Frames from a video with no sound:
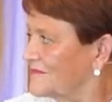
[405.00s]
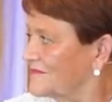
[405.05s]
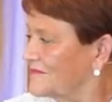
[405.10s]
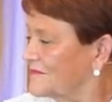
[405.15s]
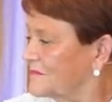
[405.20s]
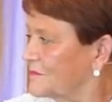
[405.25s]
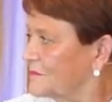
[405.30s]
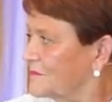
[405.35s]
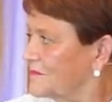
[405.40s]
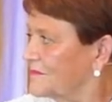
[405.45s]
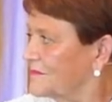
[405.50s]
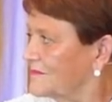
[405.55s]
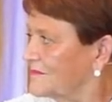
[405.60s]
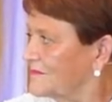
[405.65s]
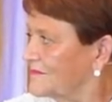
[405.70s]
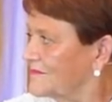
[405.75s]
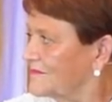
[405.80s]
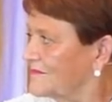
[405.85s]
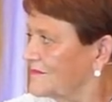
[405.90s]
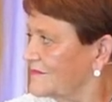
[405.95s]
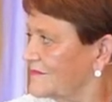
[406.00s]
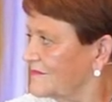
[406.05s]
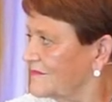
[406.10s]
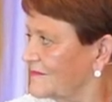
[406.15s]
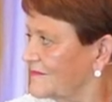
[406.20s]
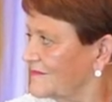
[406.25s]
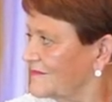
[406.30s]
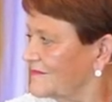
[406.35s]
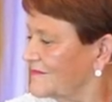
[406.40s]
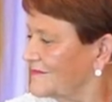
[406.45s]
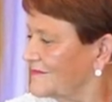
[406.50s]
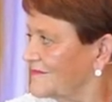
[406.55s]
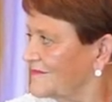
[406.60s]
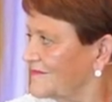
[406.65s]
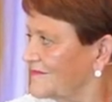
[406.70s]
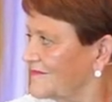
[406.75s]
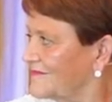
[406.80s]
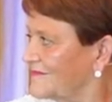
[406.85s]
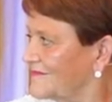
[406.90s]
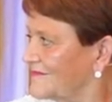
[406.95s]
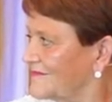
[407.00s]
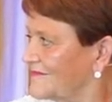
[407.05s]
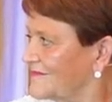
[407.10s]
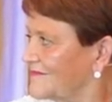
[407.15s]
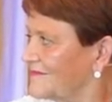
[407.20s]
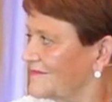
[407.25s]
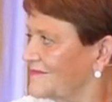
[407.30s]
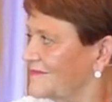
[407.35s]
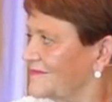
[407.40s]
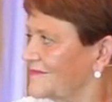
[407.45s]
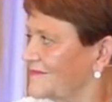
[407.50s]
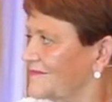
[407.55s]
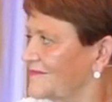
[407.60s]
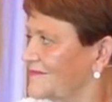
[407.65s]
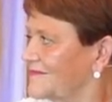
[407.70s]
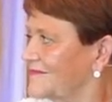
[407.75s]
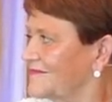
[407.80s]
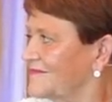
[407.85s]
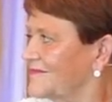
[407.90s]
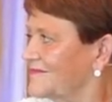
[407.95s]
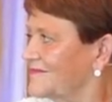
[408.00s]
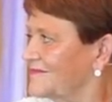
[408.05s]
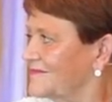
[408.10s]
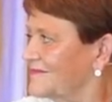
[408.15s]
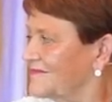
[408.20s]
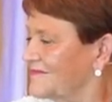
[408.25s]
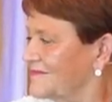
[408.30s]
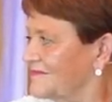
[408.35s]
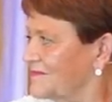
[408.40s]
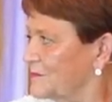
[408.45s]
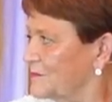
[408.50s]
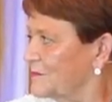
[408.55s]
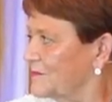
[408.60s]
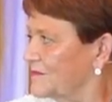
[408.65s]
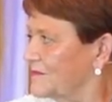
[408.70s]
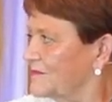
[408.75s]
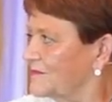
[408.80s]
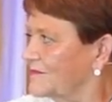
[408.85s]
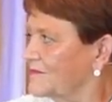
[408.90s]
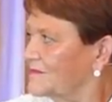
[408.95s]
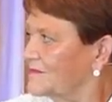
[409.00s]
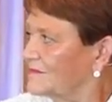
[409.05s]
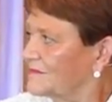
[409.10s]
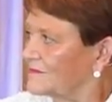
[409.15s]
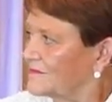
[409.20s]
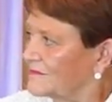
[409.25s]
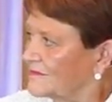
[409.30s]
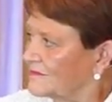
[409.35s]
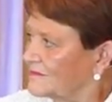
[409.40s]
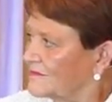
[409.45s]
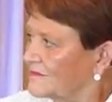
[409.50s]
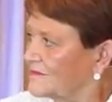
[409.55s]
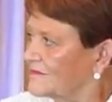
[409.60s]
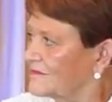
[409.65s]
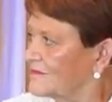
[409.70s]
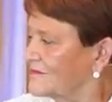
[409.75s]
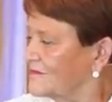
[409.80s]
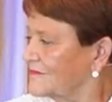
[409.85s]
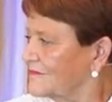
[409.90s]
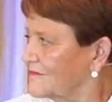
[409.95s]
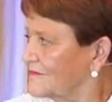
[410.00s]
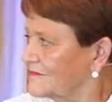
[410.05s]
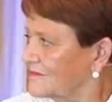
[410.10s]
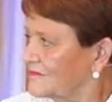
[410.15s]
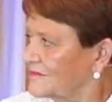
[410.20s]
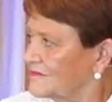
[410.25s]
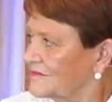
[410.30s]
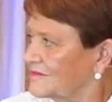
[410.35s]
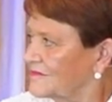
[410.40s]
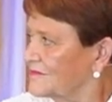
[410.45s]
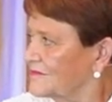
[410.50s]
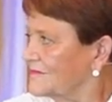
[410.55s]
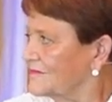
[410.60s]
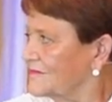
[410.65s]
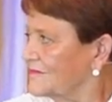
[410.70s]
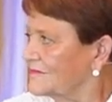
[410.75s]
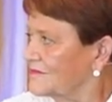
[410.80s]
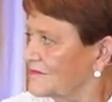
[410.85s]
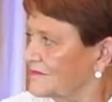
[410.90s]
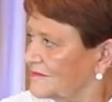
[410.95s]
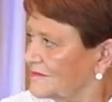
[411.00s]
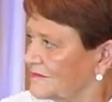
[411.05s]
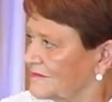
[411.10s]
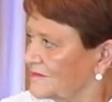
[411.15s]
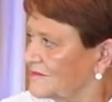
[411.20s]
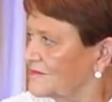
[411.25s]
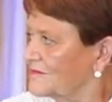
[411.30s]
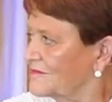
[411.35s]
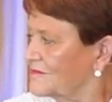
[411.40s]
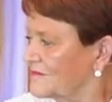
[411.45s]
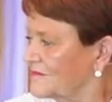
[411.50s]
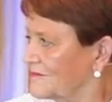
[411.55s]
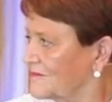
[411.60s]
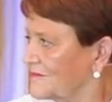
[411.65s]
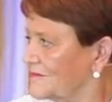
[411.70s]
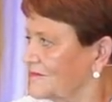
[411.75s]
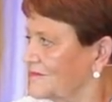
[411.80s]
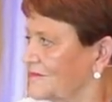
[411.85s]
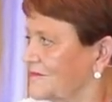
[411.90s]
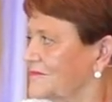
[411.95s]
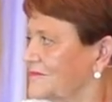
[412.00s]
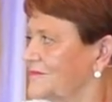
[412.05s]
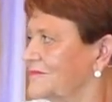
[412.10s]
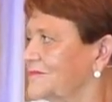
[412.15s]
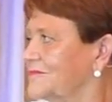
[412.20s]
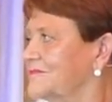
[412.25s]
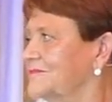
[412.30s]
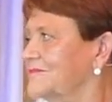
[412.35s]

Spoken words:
No words are spoken by the person on screen.